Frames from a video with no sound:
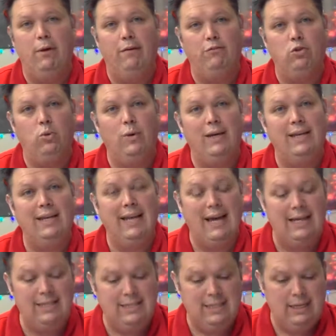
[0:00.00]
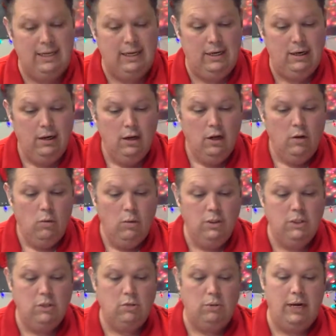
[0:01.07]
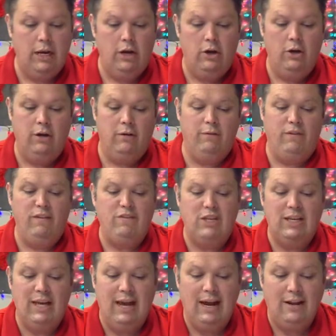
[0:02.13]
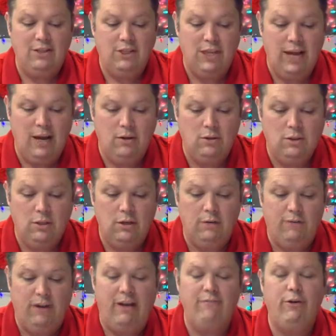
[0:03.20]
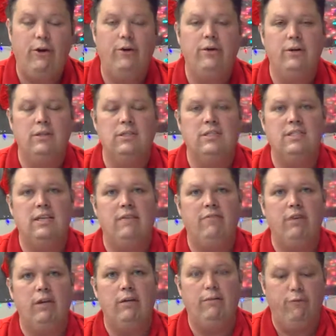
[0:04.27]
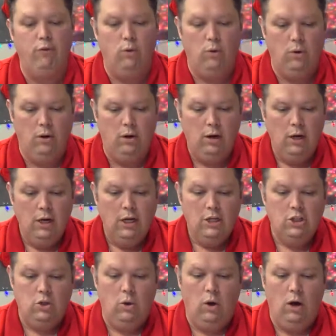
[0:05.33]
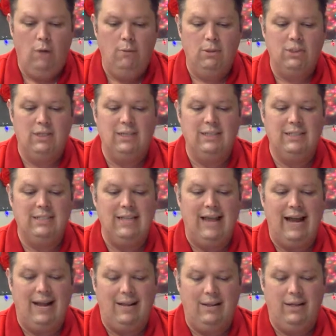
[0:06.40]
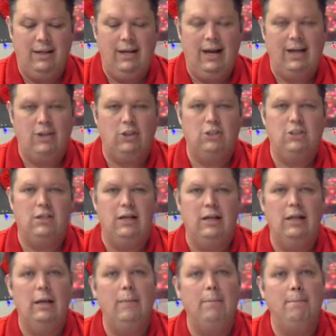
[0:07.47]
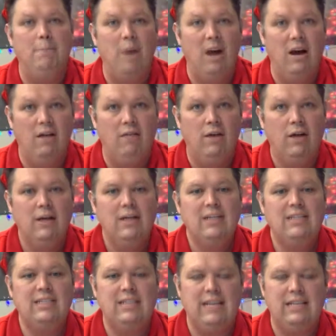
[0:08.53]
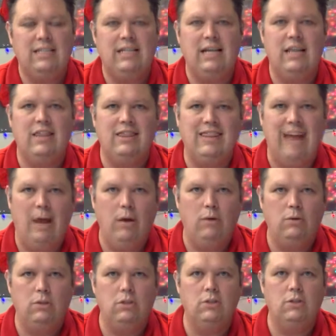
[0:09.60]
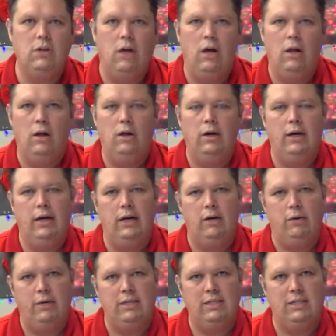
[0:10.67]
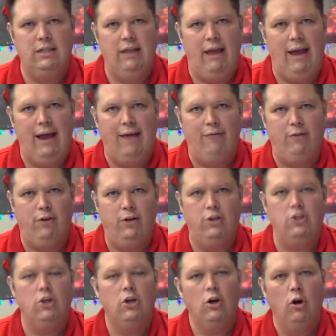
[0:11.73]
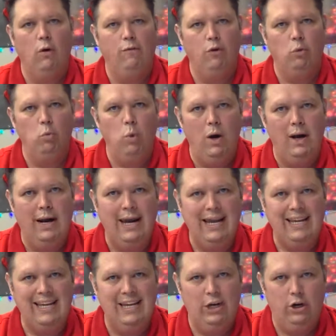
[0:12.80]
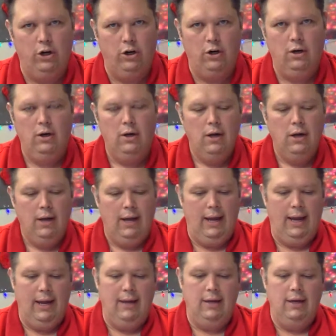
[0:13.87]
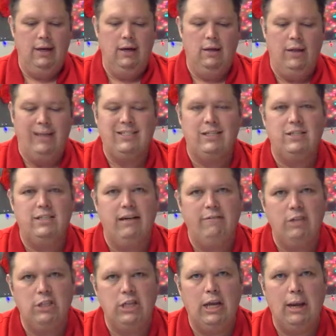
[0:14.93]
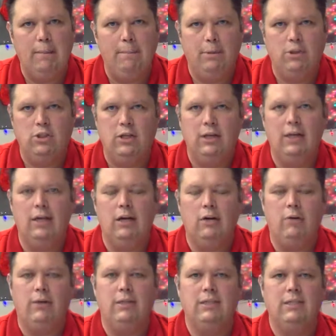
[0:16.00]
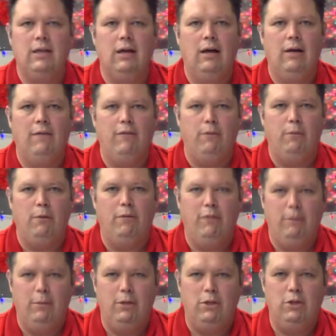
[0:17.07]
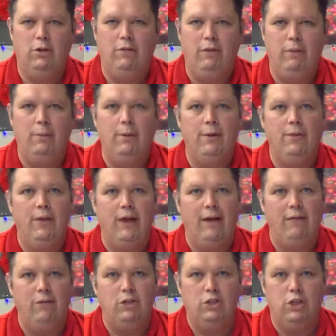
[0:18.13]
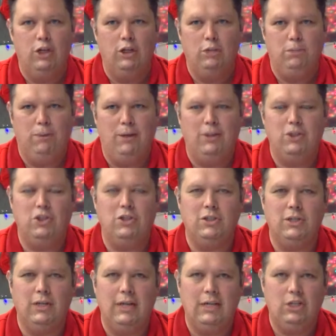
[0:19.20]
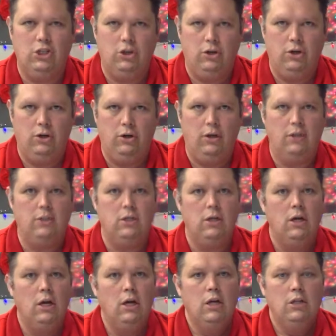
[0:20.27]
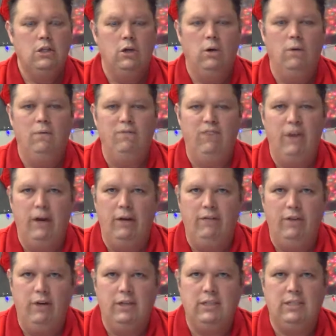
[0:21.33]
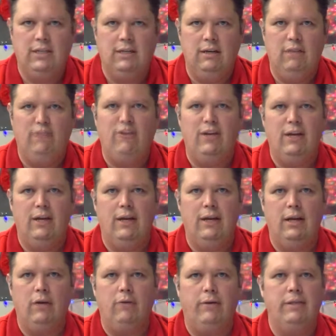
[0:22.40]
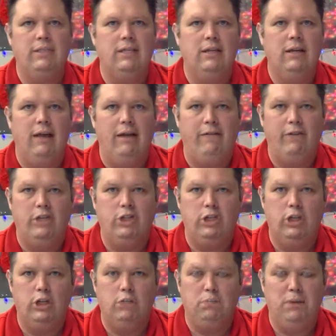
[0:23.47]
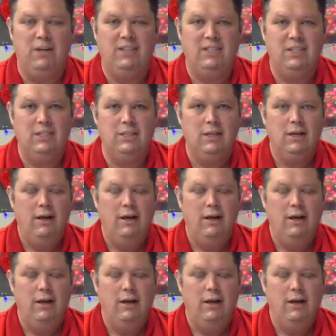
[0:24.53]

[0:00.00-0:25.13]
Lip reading: of 2019 was $359,574. So almost exactly, actually slightly above $60,000 increase in the average over 1 year. And that's a 17% increase from November to November in the average sales price, just in case you're curious. So very, very significant increase in average sales prices.